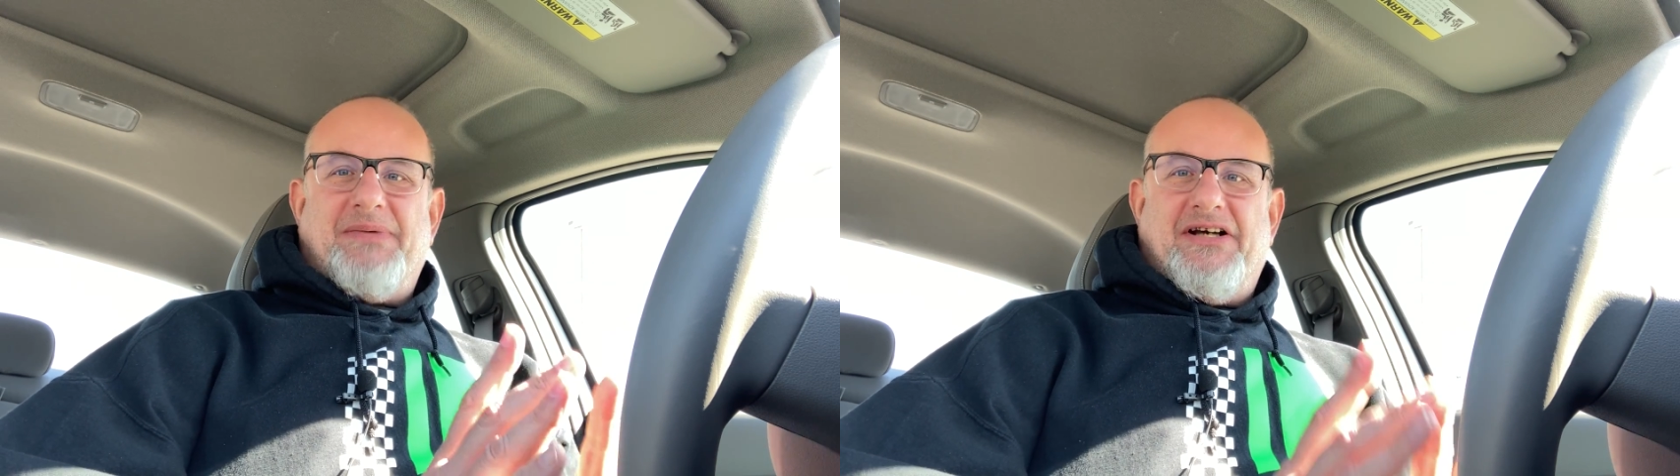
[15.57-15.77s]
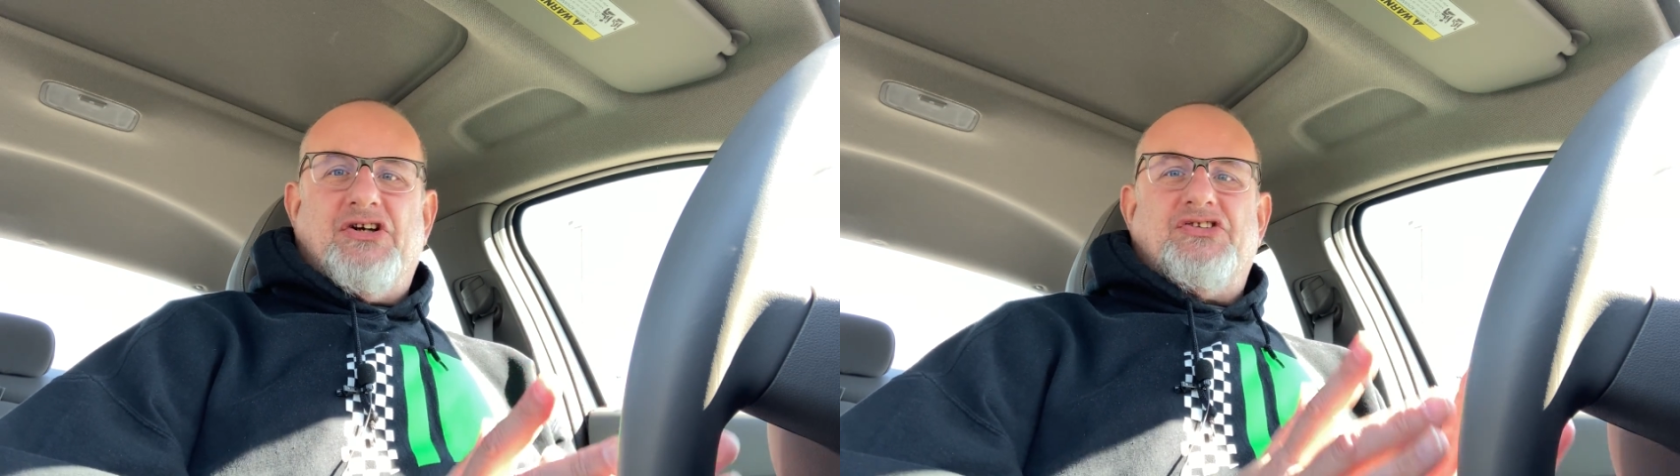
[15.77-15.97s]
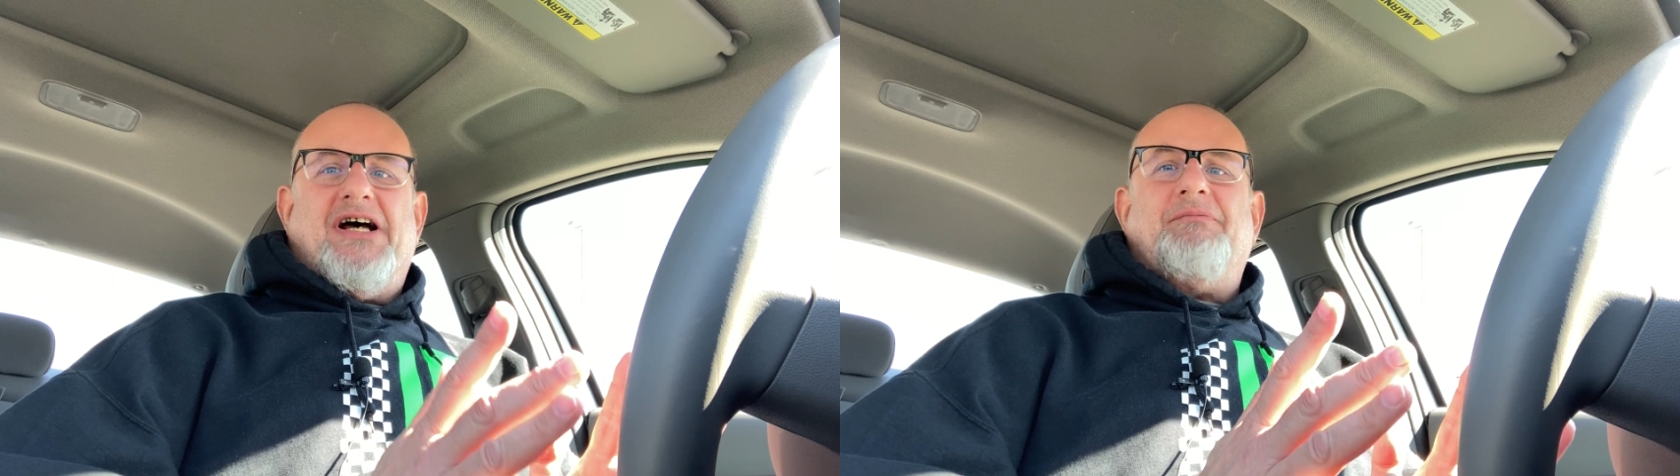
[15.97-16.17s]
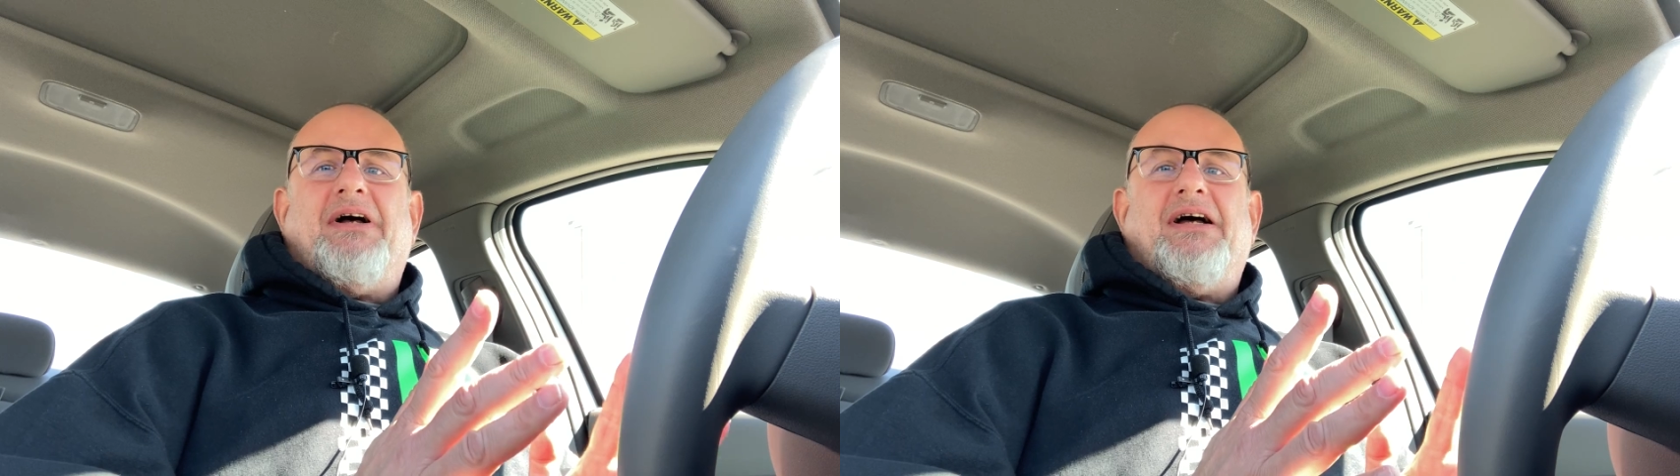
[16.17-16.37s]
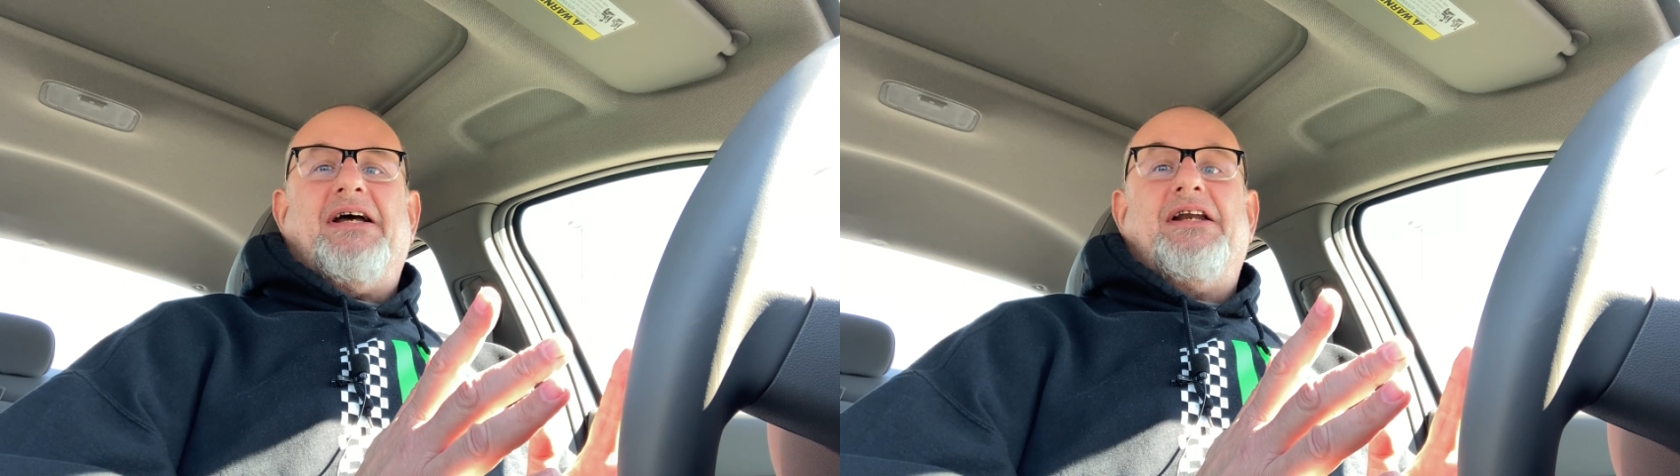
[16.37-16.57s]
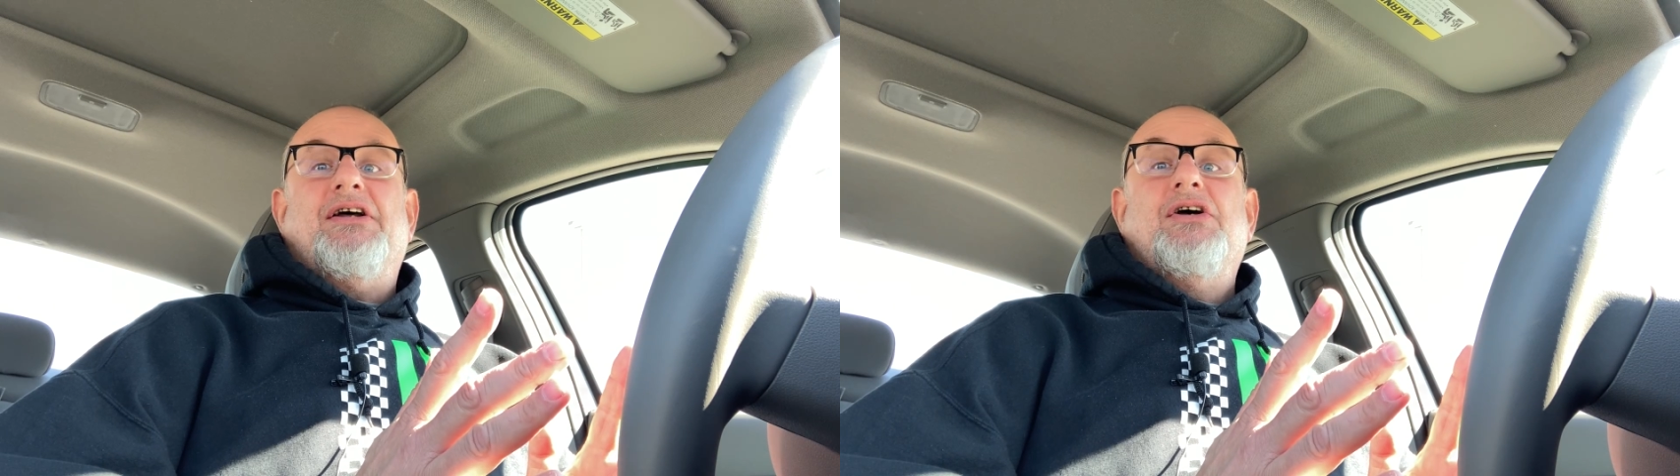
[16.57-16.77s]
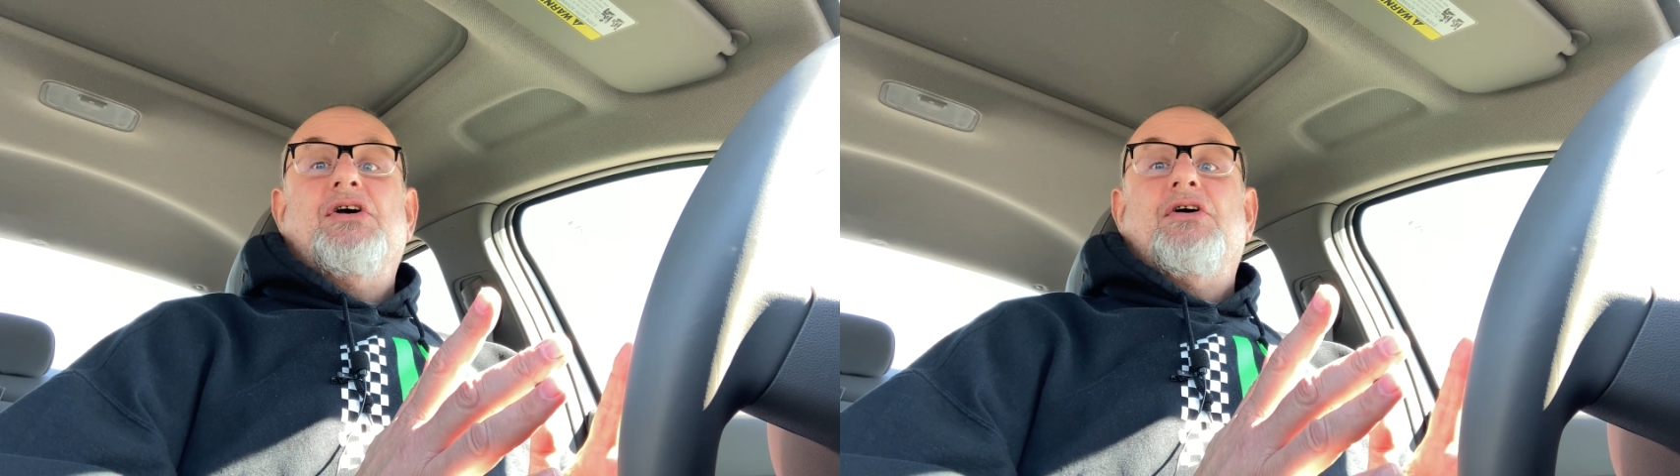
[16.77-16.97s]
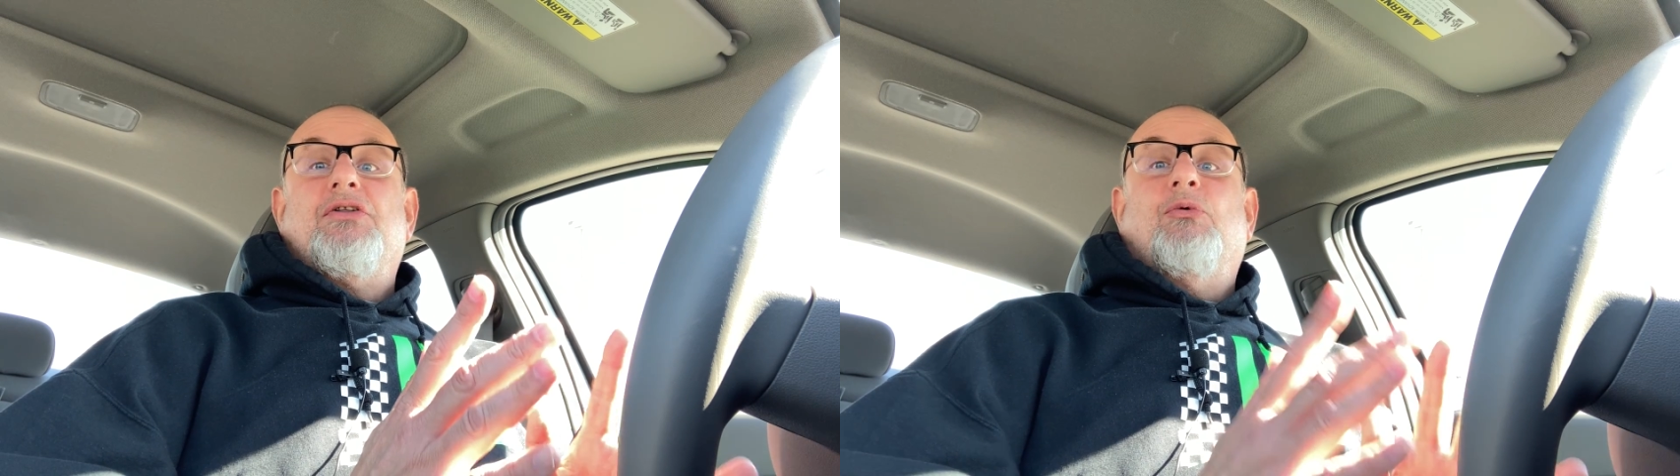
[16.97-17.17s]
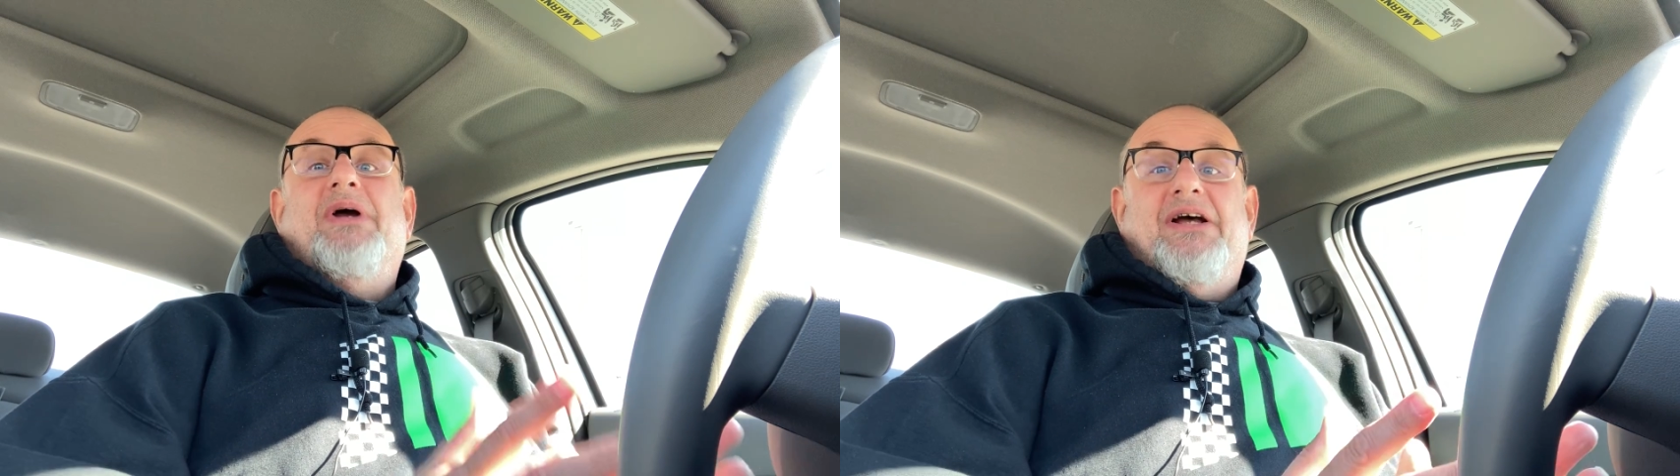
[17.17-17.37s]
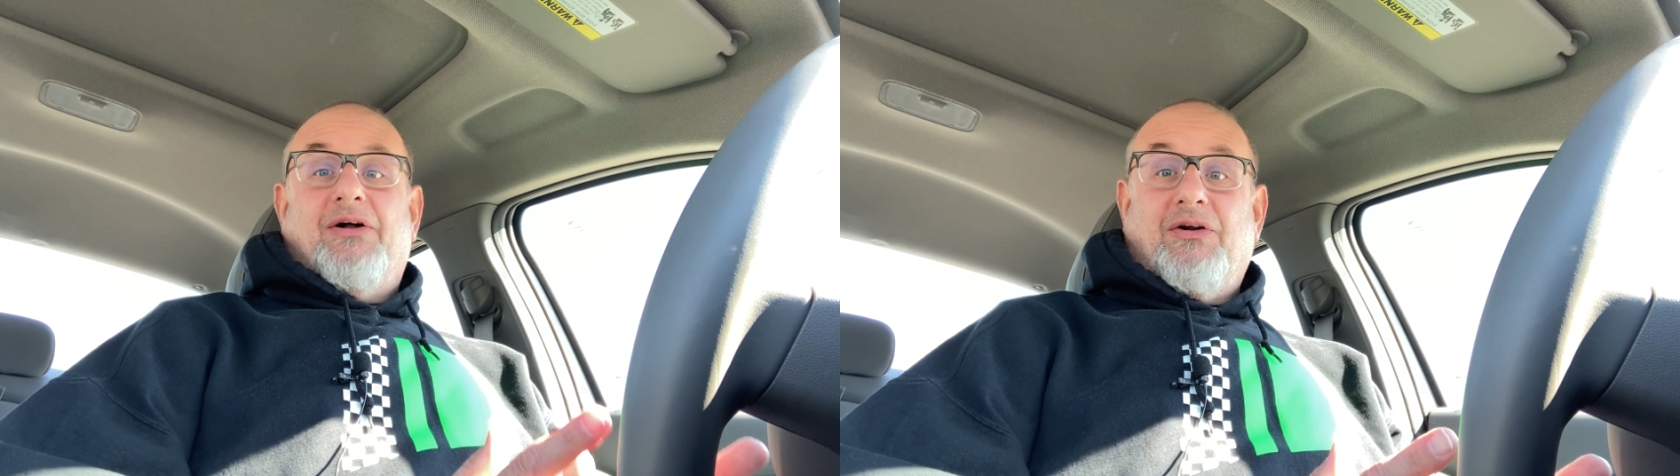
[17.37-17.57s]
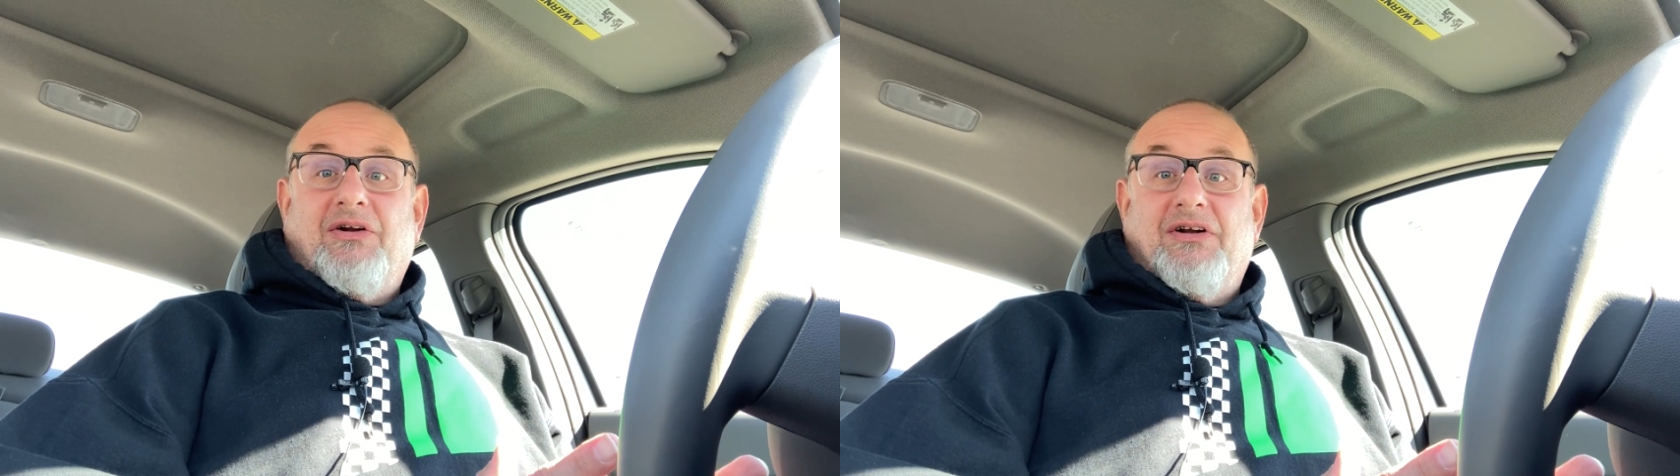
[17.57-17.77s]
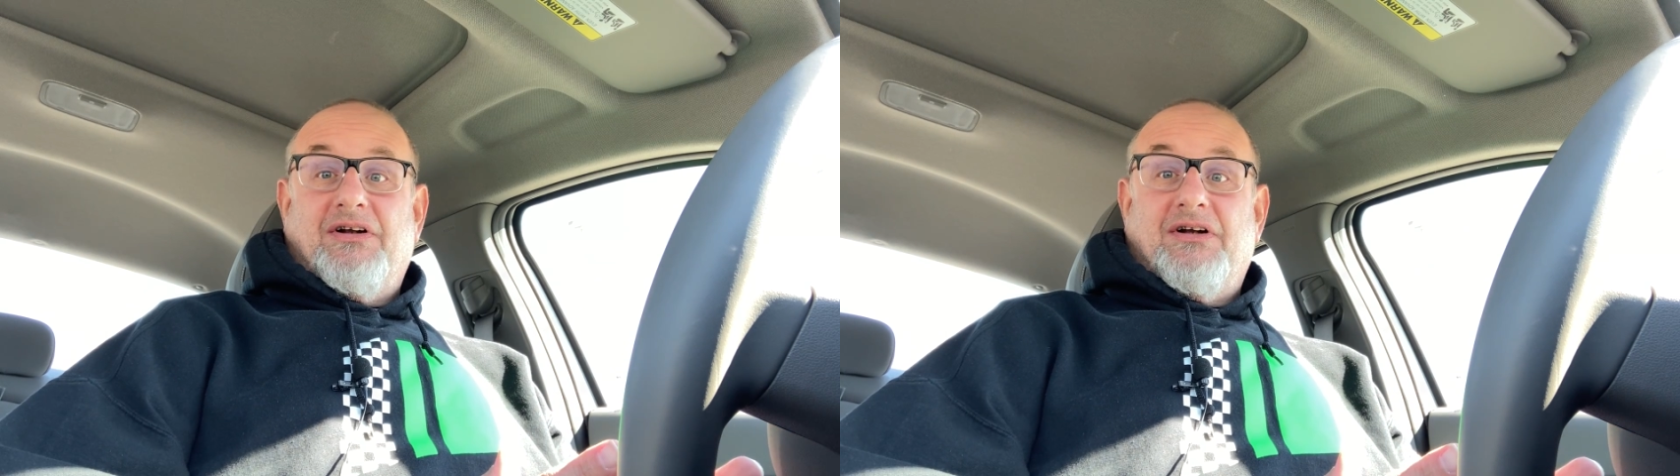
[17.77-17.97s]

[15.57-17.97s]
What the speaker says: because I'm behind the wheel